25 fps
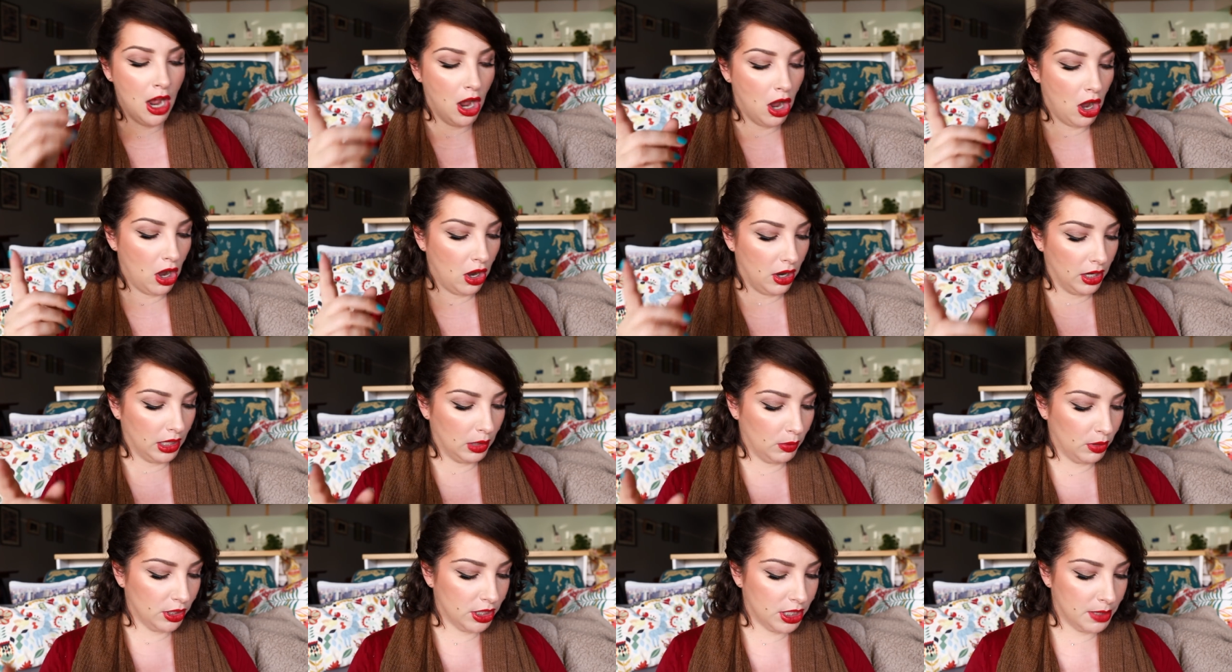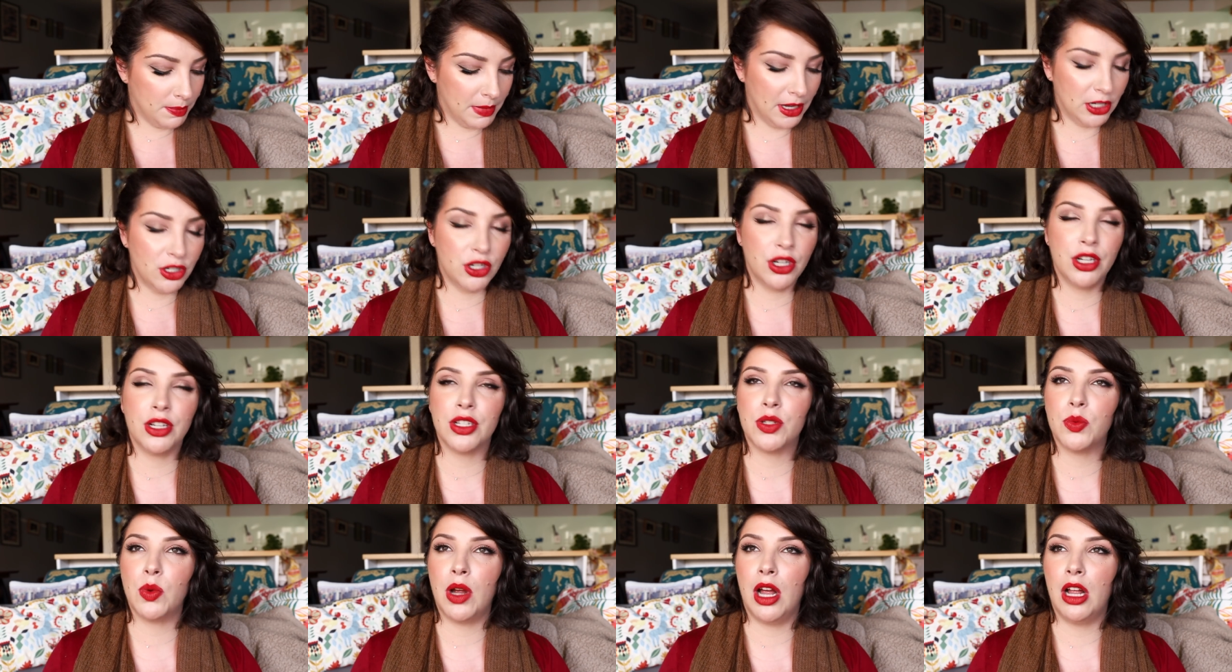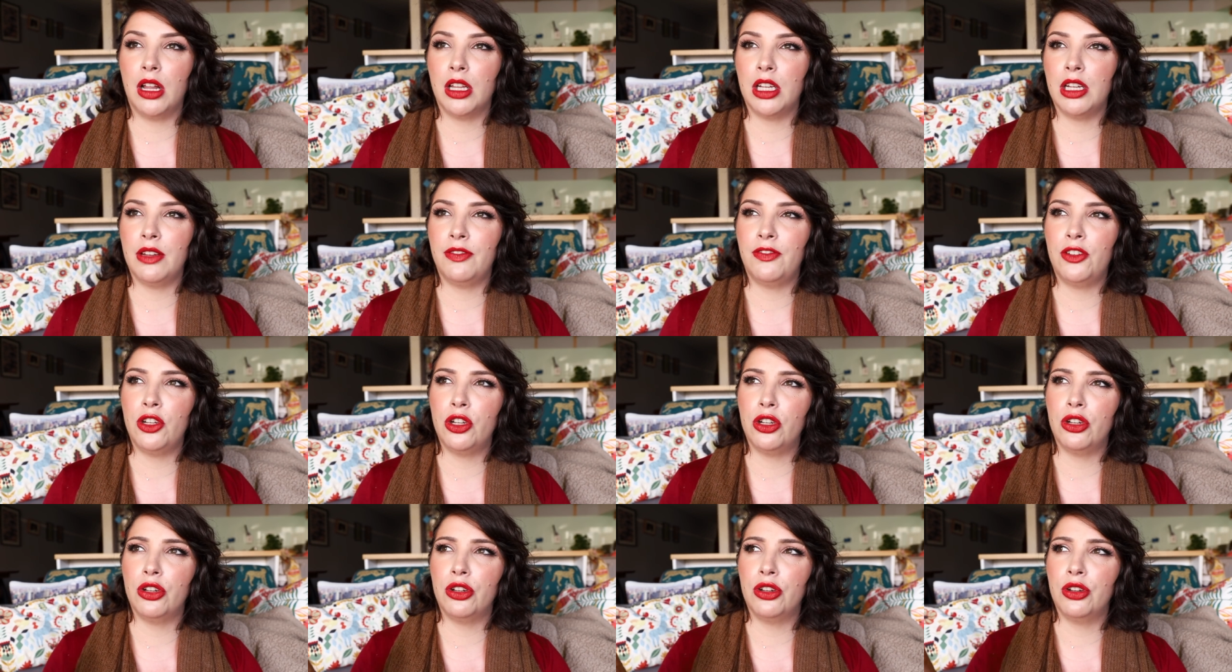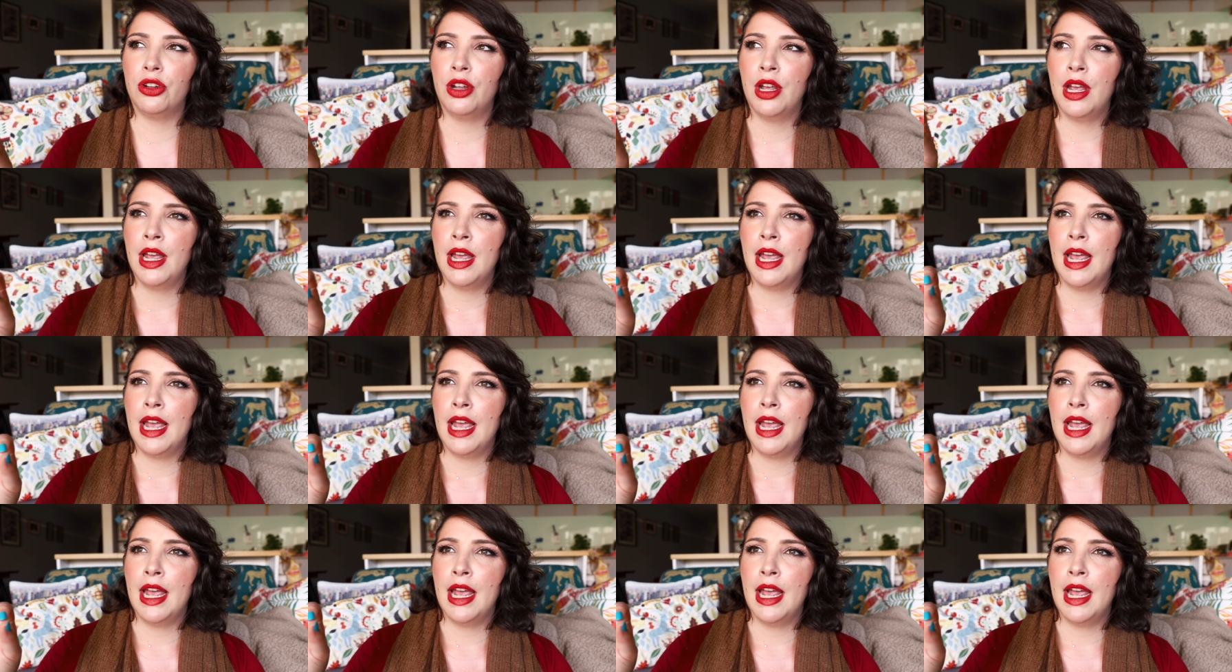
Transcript: Oh, and I wanted to mention as well, if you